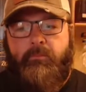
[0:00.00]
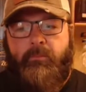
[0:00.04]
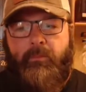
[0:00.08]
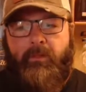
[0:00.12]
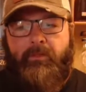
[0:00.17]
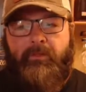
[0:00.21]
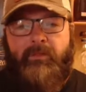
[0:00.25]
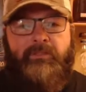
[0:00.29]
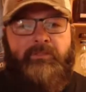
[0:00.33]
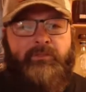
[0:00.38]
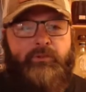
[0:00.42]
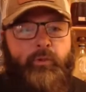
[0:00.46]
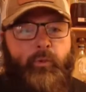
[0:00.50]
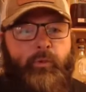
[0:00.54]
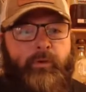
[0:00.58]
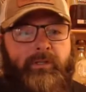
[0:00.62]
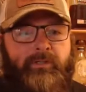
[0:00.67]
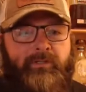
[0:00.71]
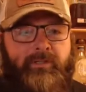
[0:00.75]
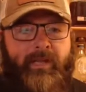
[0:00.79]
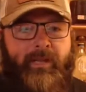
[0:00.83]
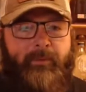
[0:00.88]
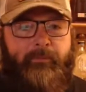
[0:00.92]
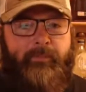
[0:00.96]
The story
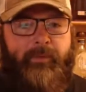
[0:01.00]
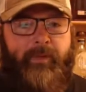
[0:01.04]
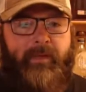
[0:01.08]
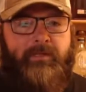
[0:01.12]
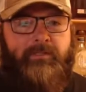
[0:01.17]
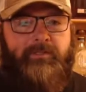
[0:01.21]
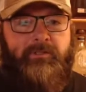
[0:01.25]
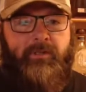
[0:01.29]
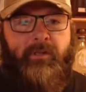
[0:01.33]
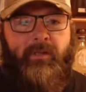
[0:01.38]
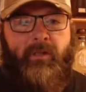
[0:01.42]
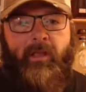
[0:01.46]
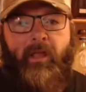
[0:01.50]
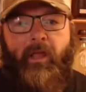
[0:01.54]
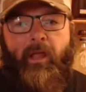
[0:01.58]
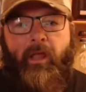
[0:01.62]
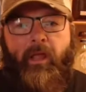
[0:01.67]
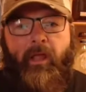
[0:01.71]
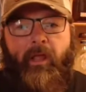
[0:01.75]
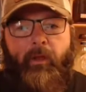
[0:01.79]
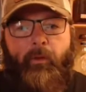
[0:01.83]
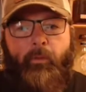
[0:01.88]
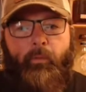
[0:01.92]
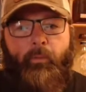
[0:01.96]
time picks.
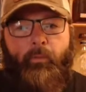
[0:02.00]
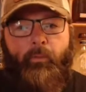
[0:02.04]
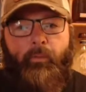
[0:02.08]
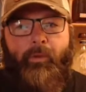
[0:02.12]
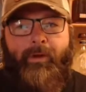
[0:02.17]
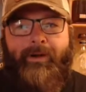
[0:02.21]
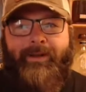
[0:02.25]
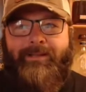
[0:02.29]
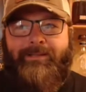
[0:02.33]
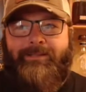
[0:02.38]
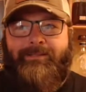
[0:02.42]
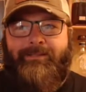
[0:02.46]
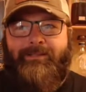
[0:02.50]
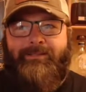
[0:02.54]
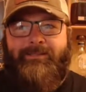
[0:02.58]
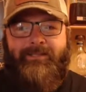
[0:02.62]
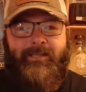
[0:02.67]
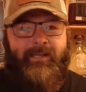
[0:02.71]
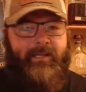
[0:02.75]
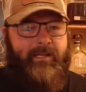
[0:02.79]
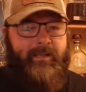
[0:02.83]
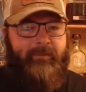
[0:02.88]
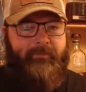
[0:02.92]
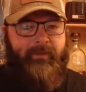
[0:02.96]
What is the
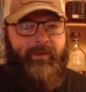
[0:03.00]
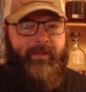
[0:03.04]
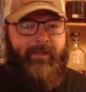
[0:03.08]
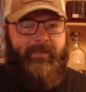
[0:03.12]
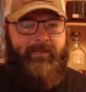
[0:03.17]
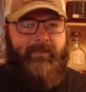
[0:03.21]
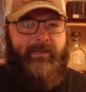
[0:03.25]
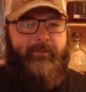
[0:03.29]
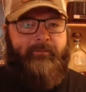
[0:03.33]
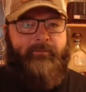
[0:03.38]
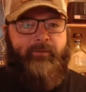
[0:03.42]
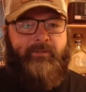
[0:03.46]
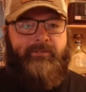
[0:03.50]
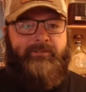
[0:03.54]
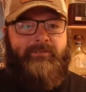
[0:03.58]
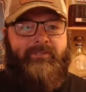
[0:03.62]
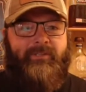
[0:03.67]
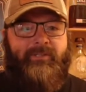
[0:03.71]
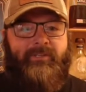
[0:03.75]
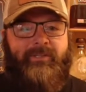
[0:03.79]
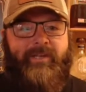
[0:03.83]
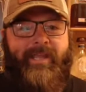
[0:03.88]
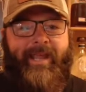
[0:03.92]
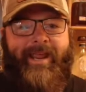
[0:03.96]
significant difference
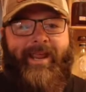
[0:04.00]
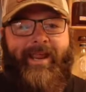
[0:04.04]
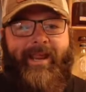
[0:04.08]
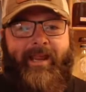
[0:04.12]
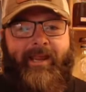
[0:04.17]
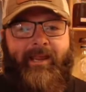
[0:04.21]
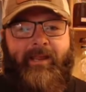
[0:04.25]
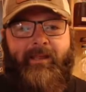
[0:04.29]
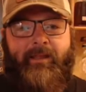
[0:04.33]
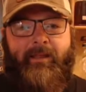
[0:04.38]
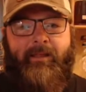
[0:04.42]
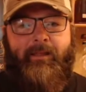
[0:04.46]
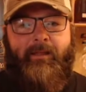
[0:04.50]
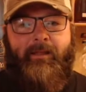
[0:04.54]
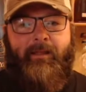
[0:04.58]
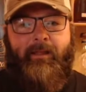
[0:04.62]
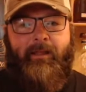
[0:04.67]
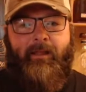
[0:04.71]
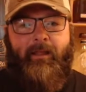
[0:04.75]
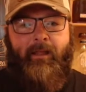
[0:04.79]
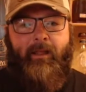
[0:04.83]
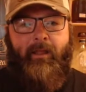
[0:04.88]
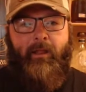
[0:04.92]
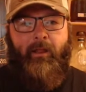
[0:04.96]
today
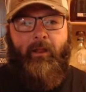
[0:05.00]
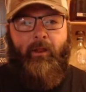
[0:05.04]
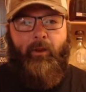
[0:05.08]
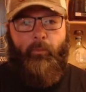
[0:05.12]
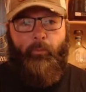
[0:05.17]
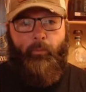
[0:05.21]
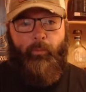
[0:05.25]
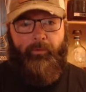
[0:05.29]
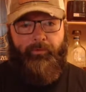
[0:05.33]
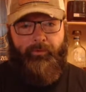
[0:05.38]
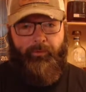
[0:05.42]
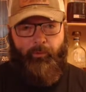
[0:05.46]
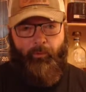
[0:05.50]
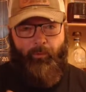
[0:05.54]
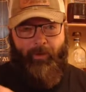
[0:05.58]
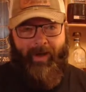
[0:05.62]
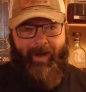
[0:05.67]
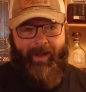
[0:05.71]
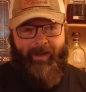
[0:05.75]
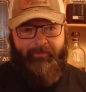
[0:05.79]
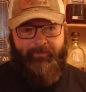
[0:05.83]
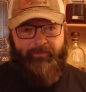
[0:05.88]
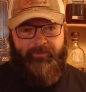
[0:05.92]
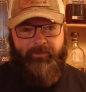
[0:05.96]
with
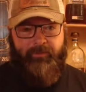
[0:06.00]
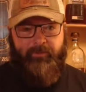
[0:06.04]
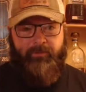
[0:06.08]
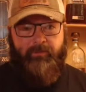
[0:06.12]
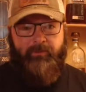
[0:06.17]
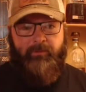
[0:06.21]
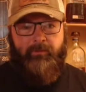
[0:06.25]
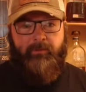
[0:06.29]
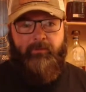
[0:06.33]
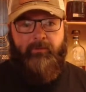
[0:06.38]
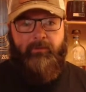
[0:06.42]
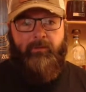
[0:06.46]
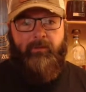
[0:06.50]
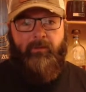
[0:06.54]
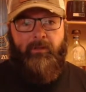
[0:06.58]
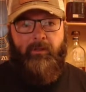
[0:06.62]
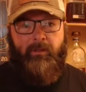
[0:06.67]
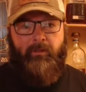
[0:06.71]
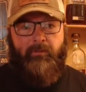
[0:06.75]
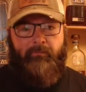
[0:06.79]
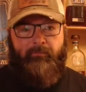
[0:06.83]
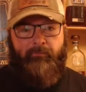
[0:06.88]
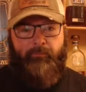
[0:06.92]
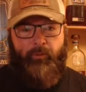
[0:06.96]
crafts
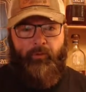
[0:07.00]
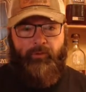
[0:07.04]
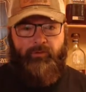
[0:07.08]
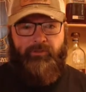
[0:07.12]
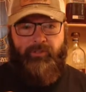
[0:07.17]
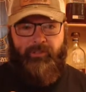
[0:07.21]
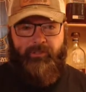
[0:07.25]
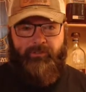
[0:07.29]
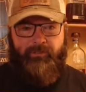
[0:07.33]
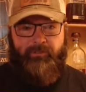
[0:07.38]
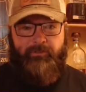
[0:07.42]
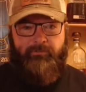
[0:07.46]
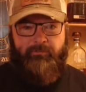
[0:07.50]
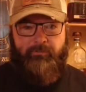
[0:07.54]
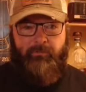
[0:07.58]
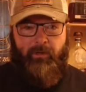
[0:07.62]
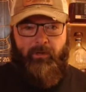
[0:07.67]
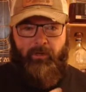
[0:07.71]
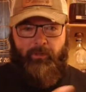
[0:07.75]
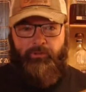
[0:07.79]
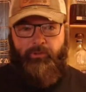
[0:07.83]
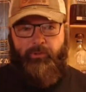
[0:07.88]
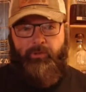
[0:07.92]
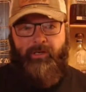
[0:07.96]
versus
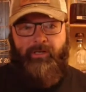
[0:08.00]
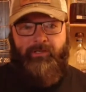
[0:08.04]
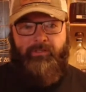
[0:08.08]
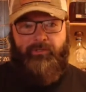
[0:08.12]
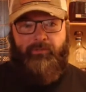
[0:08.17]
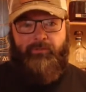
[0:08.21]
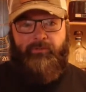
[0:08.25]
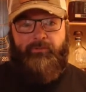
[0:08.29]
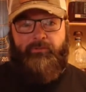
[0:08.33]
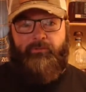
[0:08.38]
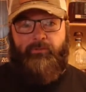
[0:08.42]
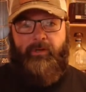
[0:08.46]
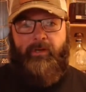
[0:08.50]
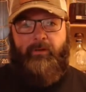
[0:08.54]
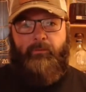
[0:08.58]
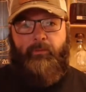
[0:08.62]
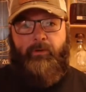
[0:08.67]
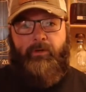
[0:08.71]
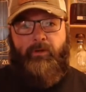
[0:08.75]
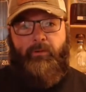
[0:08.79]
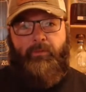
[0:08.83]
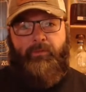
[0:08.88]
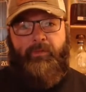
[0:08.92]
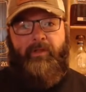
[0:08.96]
our traditionals, right? When
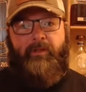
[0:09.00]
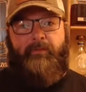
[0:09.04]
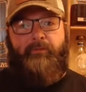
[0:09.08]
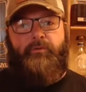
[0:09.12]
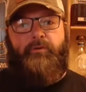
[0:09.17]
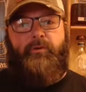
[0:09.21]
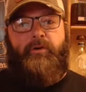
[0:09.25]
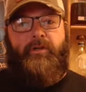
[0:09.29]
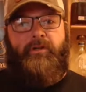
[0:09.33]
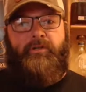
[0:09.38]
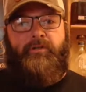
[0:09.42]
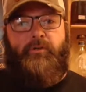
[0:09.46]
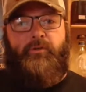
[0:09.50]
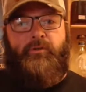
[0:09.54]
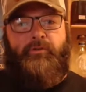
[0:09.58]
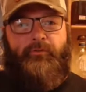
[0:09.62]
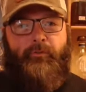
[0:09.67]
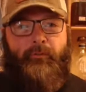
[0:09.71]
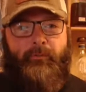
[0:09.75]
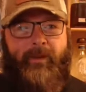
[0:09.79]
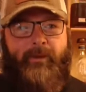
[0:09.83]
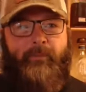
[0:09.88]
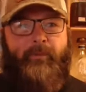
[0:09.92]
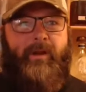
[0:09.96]
you think of traditionals, for
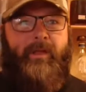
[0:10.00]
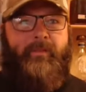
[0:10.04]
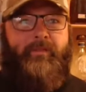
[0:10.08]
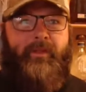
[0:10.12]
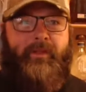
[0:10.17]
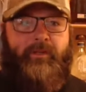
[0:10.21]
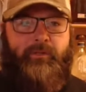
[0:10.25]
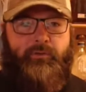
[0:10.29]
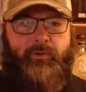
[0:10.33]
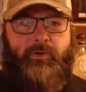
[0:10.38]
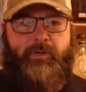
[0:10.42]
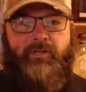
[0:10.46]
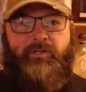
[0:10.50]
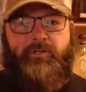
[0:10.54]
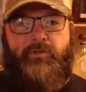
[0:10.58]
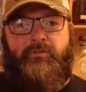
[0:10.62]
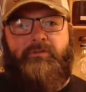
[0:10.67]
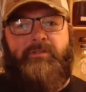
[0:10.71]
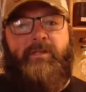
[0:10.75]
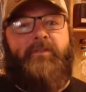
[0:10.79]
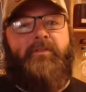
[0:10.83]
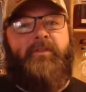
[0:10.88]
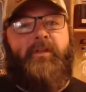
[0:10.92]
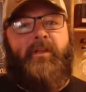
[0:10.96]
me, when I think of traditionals,
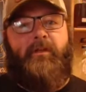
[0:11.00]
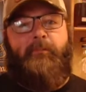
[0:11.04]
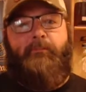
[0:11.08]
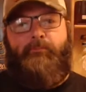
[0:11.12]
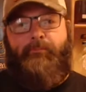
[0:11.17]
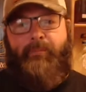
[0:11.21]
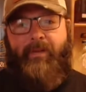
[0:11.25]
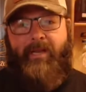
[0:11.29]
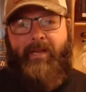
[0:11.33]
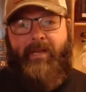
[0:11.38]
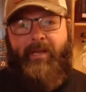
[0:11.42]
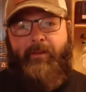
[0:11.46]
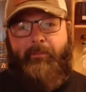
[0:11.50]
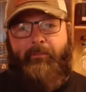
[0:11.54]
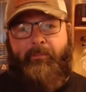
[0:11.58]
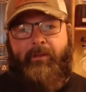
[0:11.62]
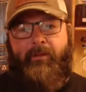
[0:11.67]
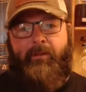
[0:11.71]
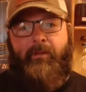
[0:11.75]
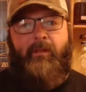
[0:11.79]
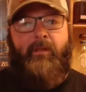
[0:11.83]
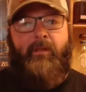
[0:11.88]
I think of Beam,